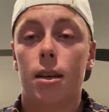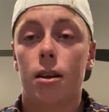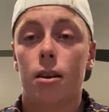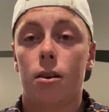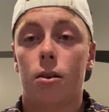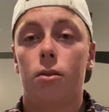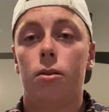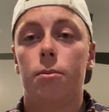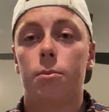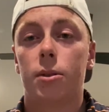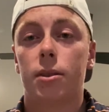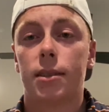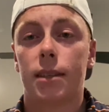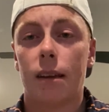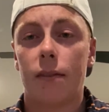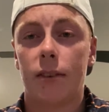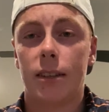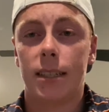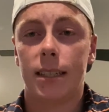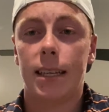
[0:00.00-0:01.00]
Hole number
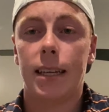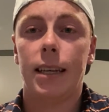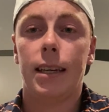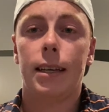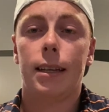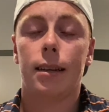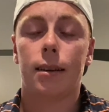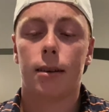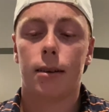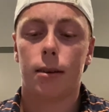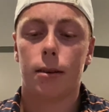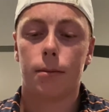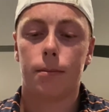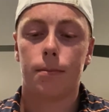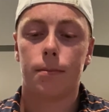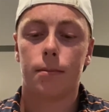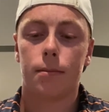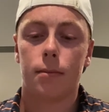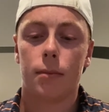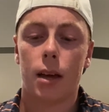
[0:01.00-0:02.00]
17.
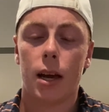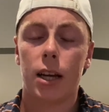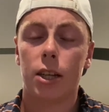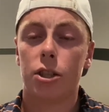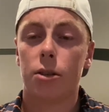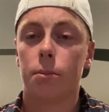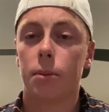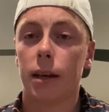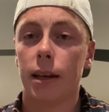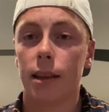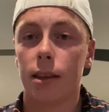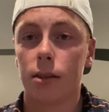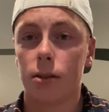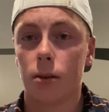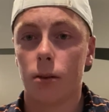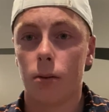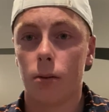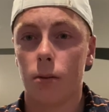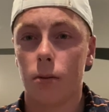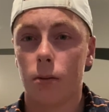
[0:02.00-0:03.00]
I actually played this
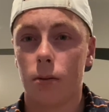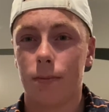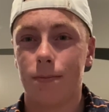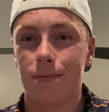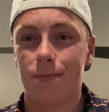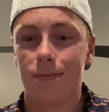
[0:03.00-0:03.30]
hole